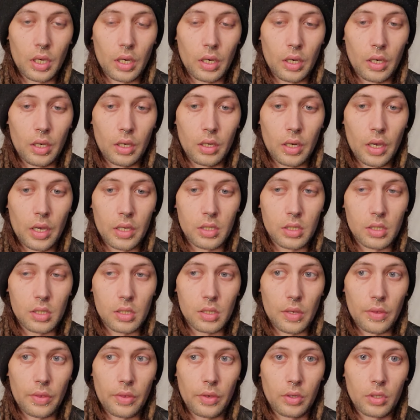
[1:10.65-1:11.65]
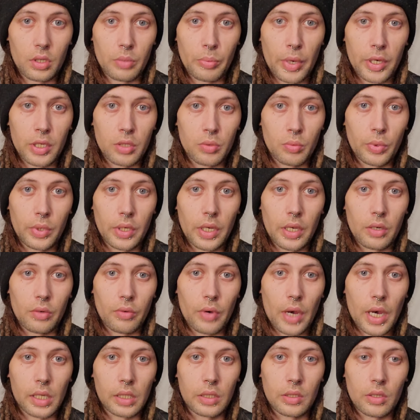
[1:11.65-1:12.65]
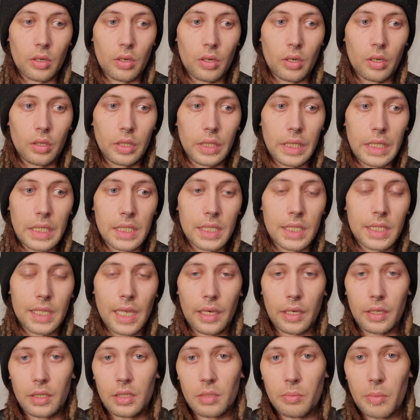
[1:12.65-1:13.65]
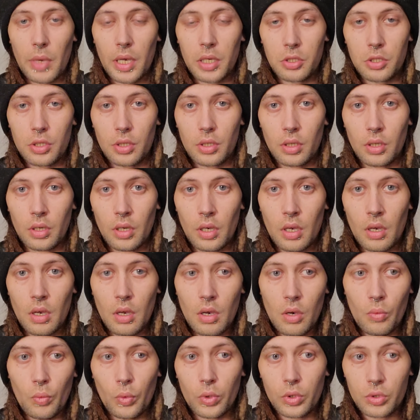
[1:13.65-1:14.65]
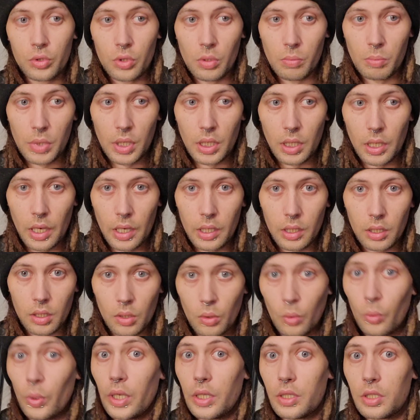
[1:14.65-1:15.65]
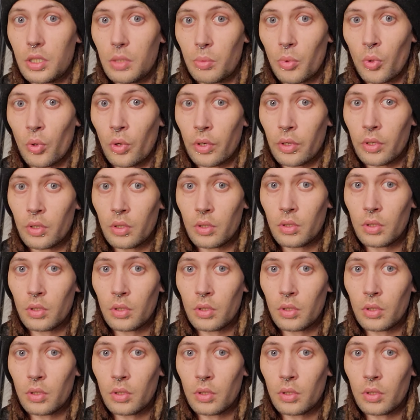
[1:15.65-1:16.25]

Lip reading: and us as a third dimension would interact on the second dimension, which would be like a Ouija board.